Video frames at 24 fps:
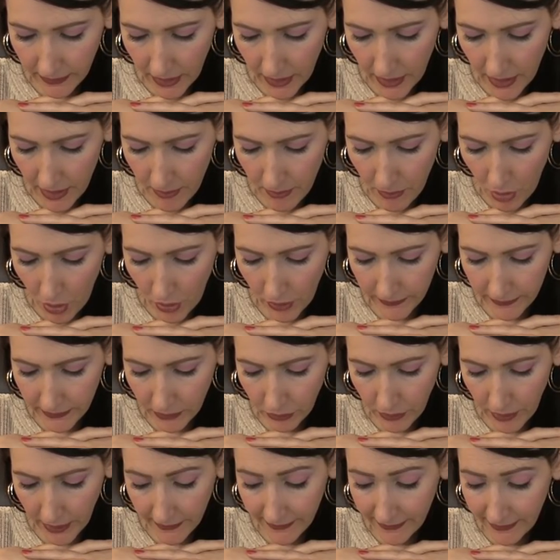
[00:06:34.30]
also
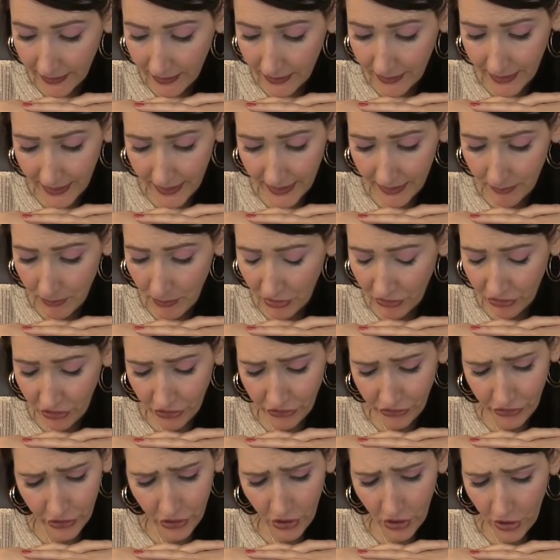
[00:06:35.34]
next to the
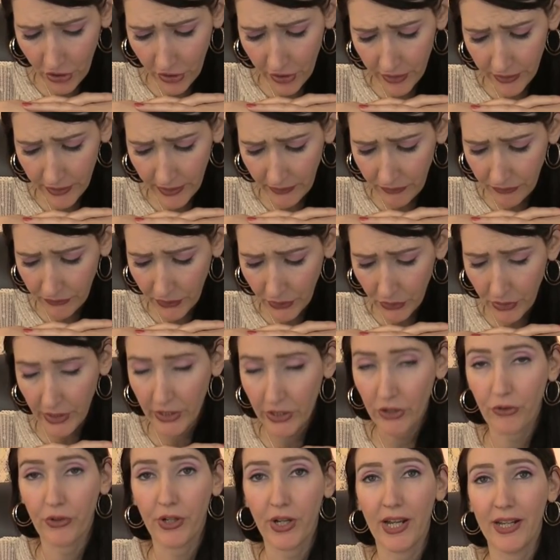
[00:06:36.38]
Magician card. They feel like
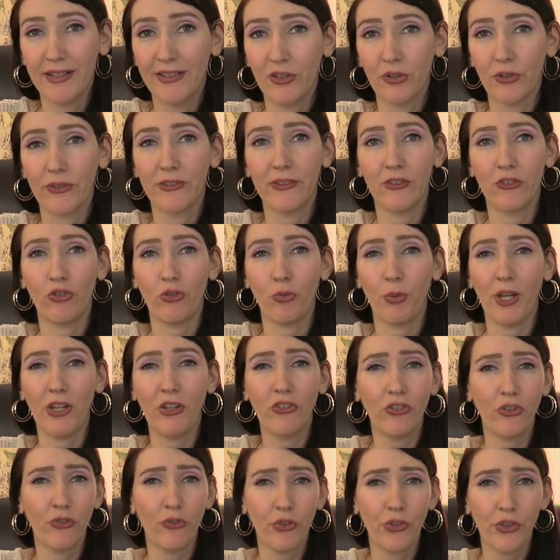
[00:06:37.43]
you're an ideal
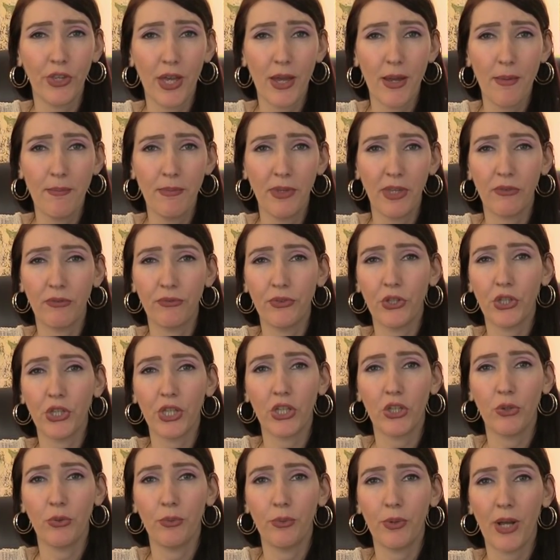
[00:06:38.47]
situation for them. They feel
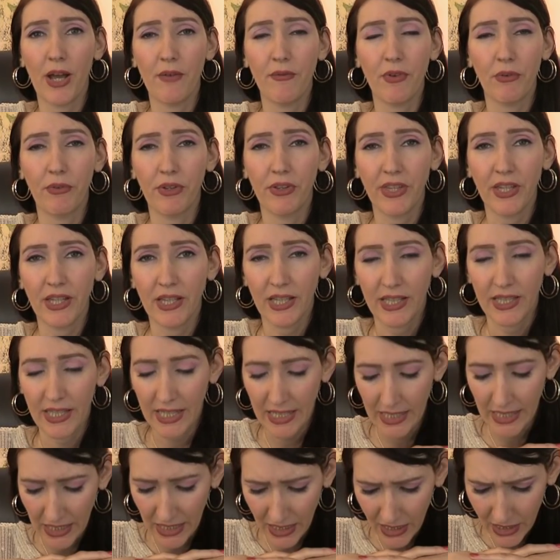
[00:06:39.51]
like you have everything that they
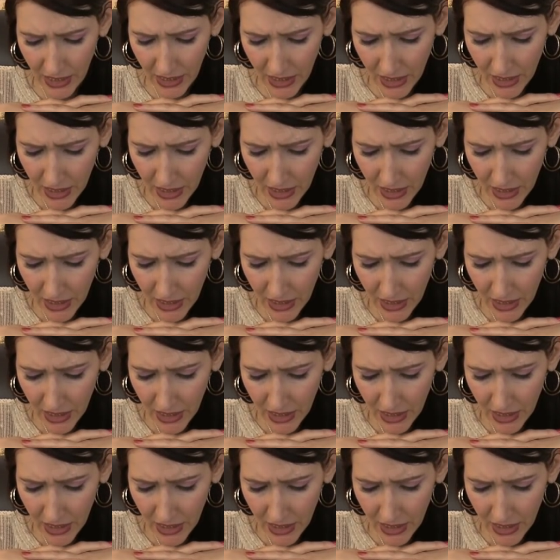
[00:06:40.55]
need.